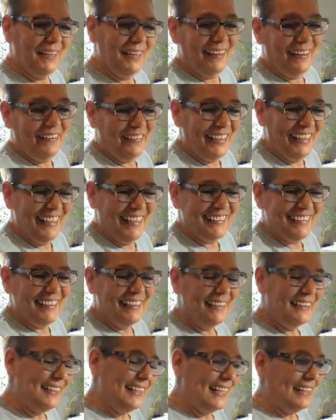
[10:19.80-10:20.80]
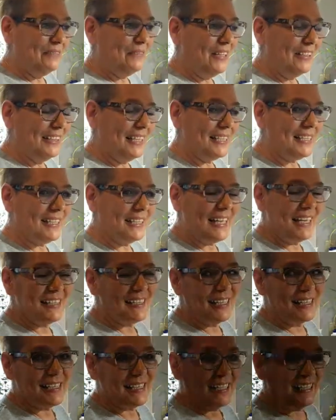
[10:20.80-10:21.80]
yeah, well, that's, that's
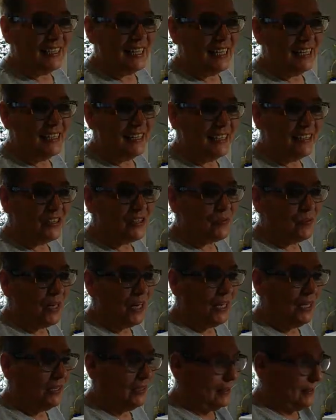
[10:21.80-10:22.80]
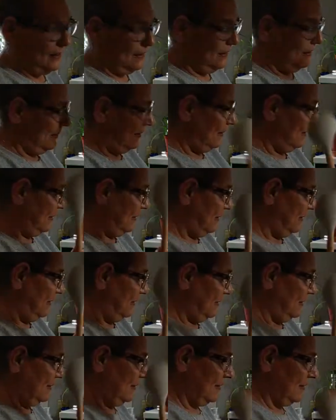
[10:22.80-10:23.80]
us Canadians, right?
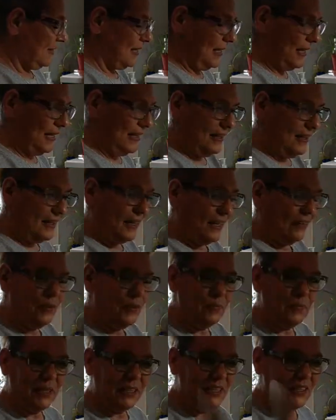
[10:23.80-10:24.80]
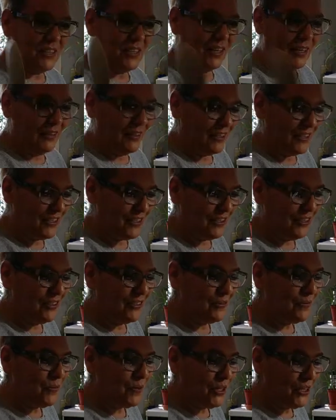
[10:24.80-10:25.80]
See, everybody's got
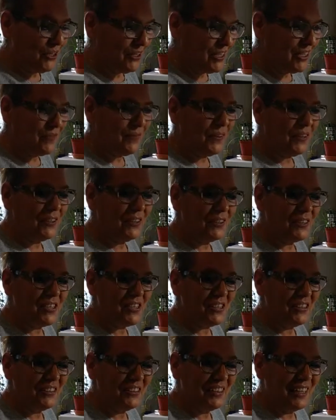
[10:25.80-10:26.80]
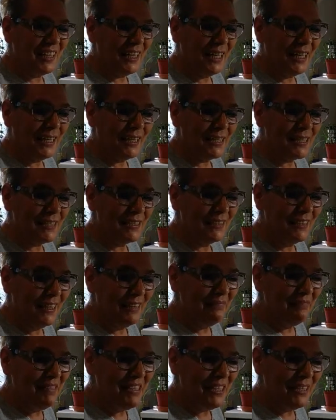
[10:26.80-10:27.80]
certain words for certain things.
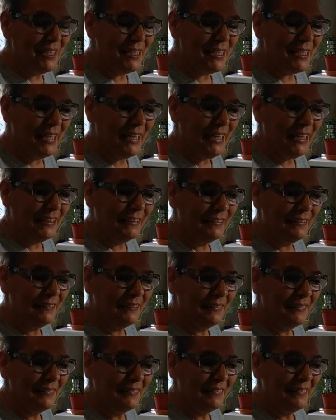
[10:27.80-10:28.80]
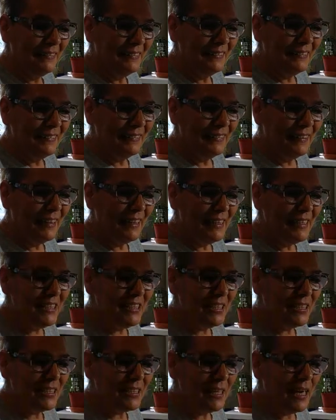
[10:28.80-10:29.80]
I'm just saying. I
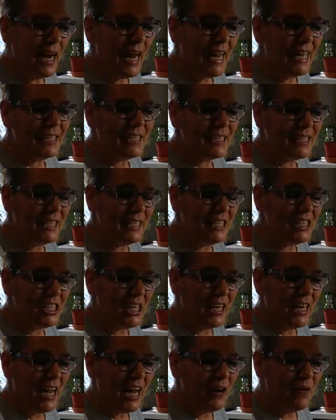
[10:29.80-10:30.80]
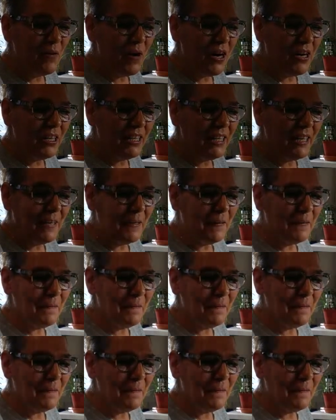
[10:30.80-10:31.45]
just, hey, CJ, how are you?